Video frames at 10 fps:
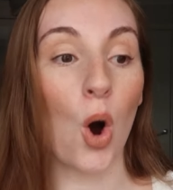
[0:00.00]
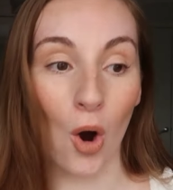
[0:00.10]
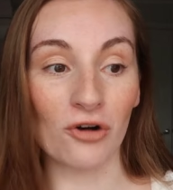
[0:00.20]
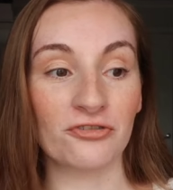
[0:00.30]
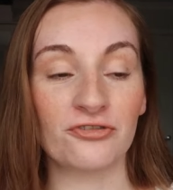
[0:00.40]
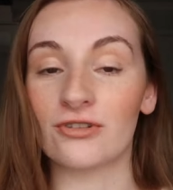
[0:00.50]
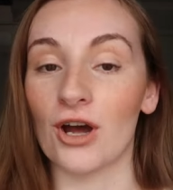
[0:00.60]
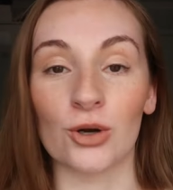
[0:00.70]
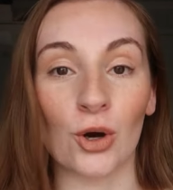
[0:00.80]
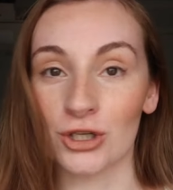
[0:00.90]
off
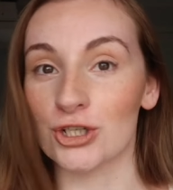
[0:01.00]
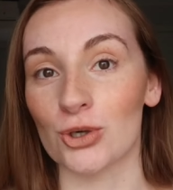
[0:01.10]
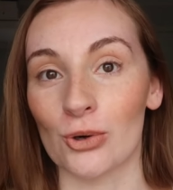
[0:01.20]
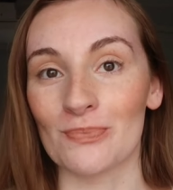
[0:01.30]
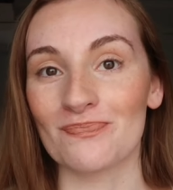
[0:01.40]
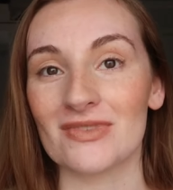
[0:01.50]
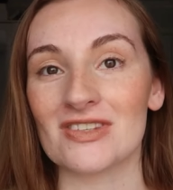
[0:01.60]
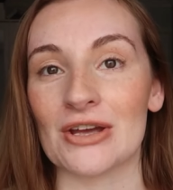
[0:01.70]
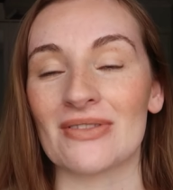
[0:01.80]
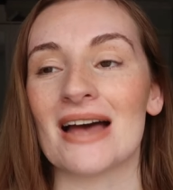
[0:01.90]
and gone ashore.
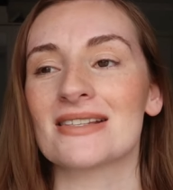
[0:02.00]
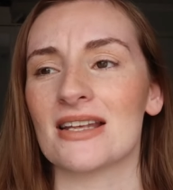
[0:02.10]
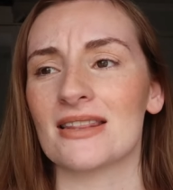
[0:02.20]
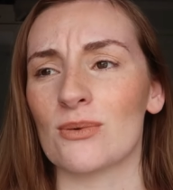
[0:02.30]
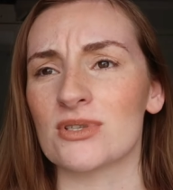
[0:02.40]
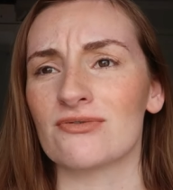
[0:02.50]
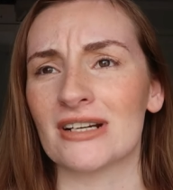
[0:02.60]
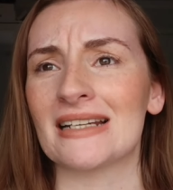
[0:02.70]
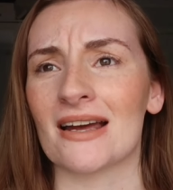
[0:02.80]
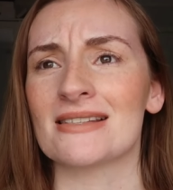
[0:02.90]
So that was a
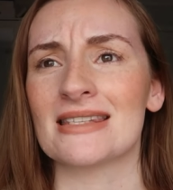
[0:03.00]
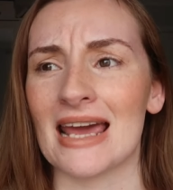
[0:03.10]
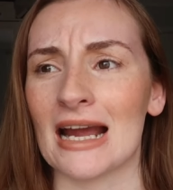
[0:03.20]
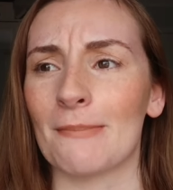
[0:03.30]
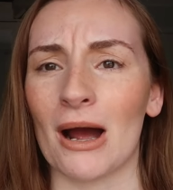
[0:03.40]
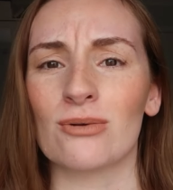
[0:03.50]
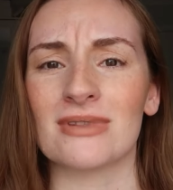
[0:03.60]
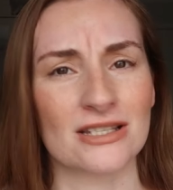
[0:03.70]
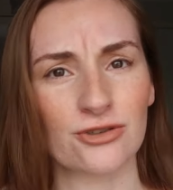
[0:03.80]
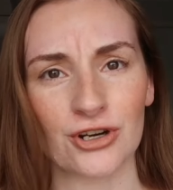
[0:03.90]
really nice thing
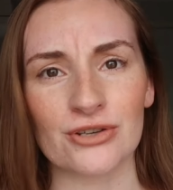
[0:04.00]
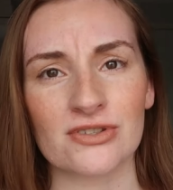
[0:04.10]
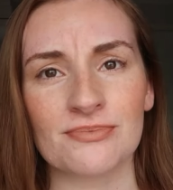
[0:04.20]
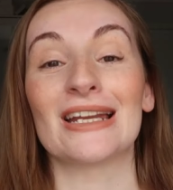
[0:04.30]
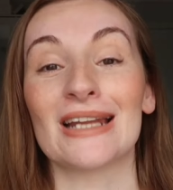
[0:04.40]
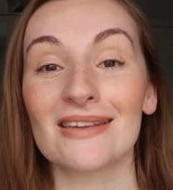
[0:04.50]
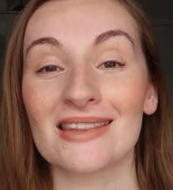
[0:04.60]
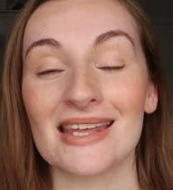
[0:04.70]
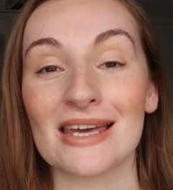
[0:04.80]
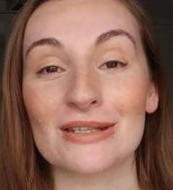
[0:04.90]
about this cruise. Another
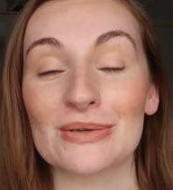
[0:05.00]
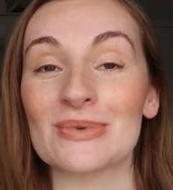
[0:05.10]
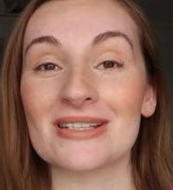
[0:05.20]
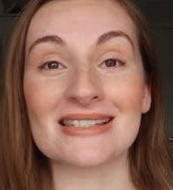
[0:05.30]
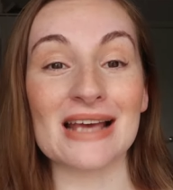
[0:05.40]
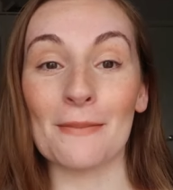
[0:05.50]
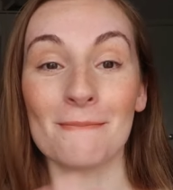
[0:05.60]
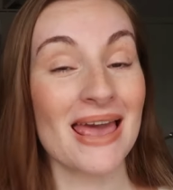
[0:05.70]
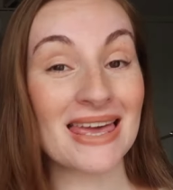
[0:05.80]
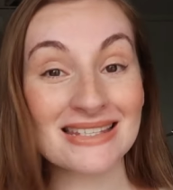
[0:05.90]
thing that was
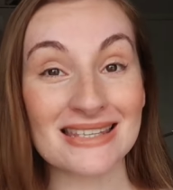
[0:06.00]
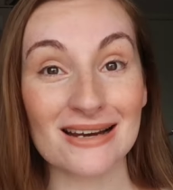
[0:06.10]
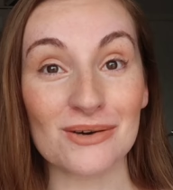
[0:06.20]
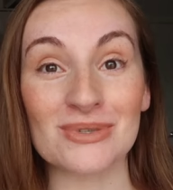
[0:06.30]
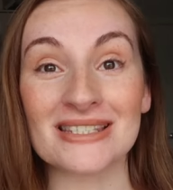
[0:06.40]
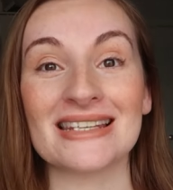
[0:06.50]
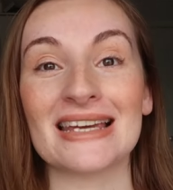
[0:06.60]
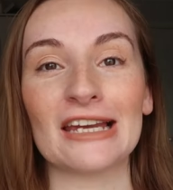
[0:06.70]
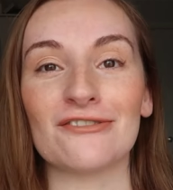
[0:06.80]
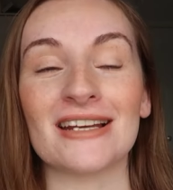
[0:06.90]
amazing was
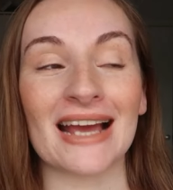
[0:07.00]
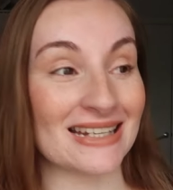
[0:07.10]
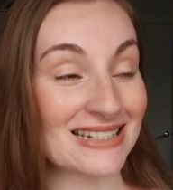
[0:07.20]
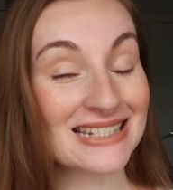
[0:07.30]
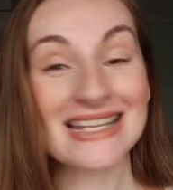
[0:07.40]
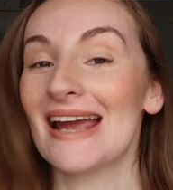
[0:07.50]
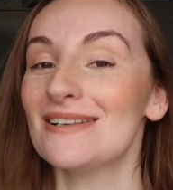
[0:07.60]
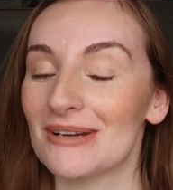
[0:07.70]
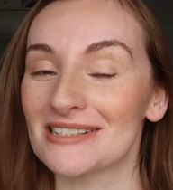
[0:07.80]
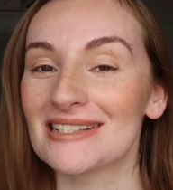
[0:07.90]
the evening
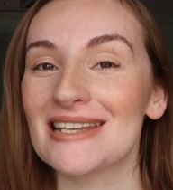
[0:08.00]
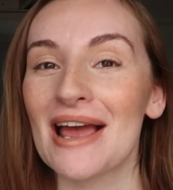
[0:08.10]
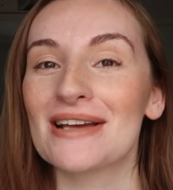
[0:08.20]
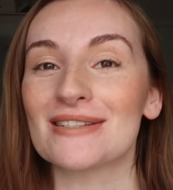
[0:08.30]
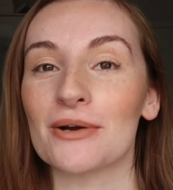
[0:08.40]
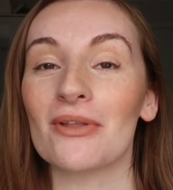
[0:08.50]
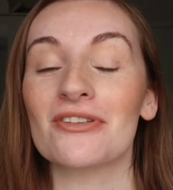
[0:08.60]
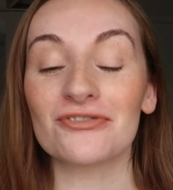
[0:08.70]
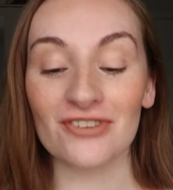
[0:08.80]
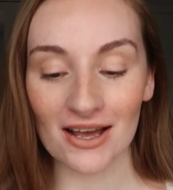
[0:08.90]
entertainment. So on
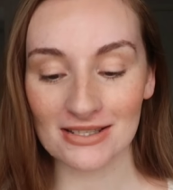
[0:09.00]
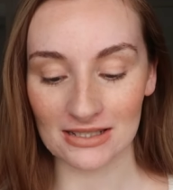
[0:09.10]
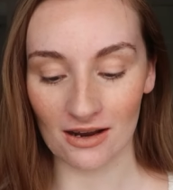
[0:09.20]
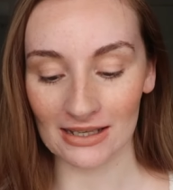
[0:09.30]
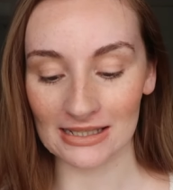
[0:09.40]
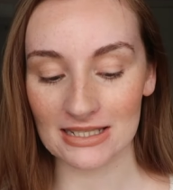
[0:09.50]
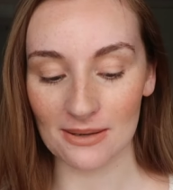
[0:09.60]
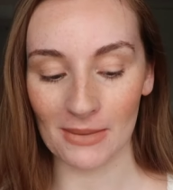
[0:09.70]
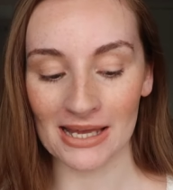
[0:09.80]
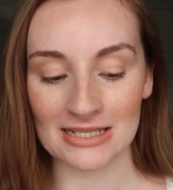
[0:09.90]
the first night,
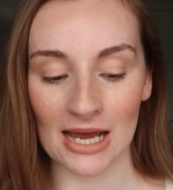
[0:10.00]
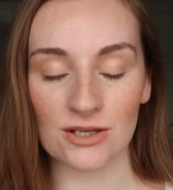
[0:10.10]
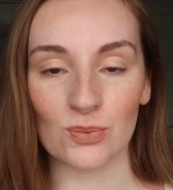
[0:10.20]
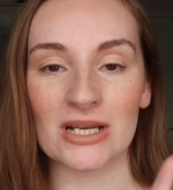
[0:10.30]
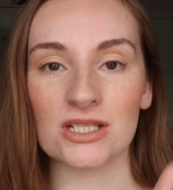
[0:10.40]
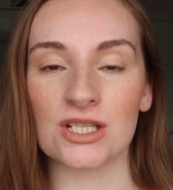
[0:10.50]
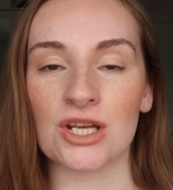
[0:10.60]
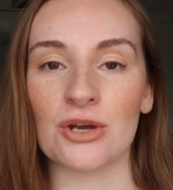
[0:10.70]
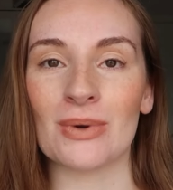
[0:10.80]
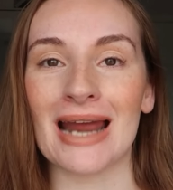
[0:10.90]
me and Dad went
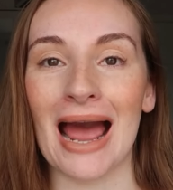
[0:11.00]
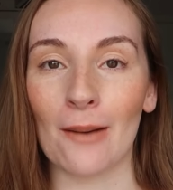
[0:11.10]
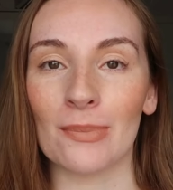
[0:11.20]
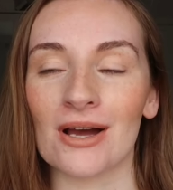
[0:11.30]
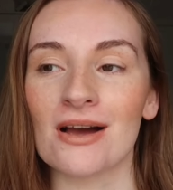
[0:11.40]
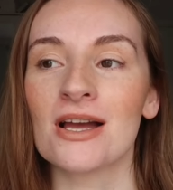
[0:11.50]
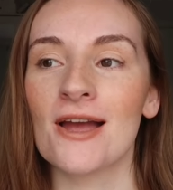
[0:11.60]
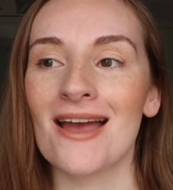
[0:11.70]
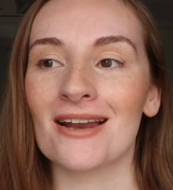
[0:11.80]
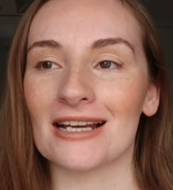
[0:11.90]
to an ABBA
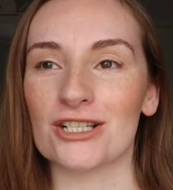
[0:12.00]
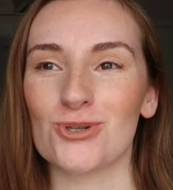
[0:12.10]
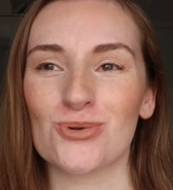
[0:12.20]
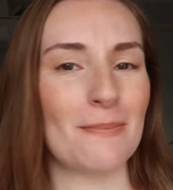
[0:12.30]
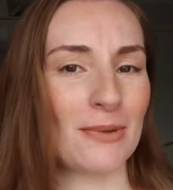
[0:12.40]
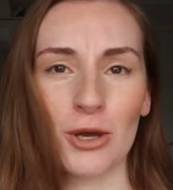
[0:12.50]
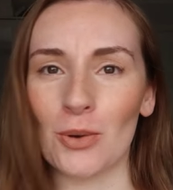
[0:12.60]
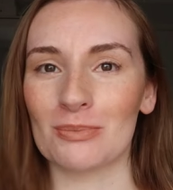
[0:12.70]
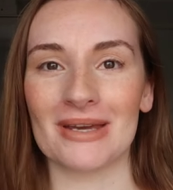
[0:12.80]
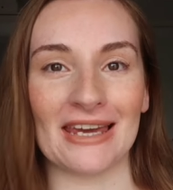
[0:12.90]
like
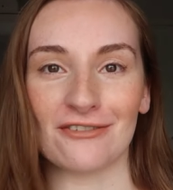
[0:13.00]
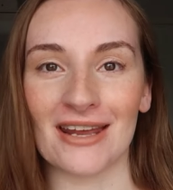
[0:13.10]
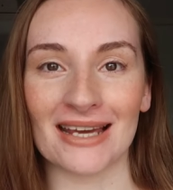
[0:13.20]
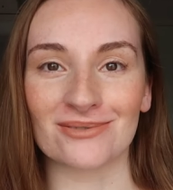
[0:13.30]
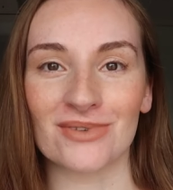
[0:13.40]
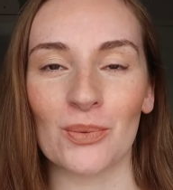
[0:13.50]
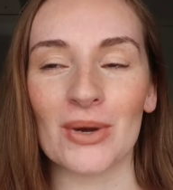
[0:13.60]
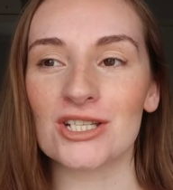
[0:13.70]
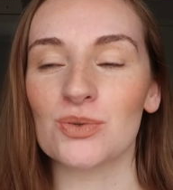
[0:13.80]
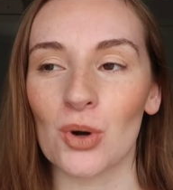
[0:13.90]
tribute evening,
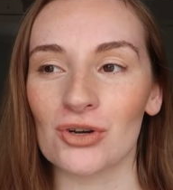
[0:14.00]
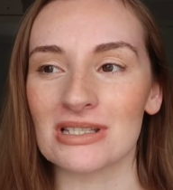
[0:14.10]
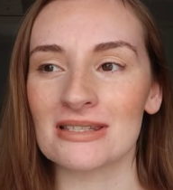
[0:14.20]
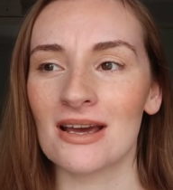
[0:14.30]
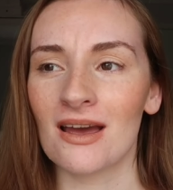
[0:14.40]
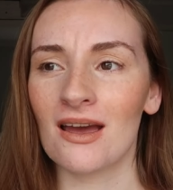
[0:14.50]
which was